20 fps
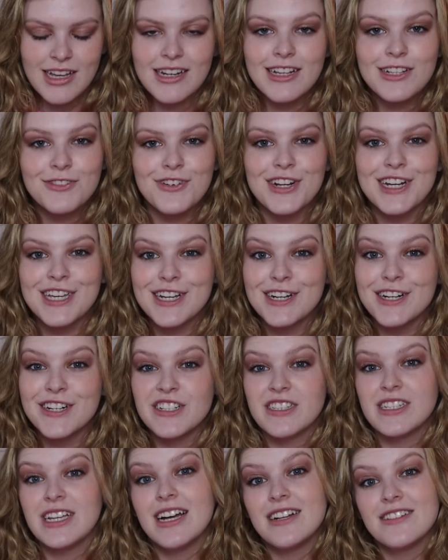and it's really
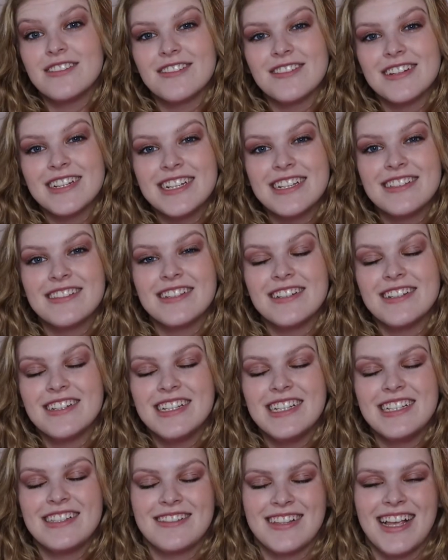cozy actually, so
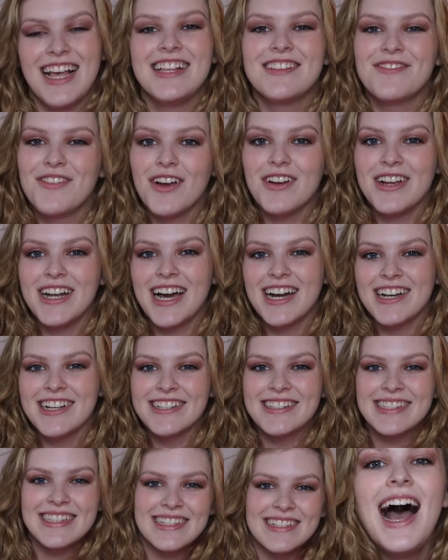it's very nice.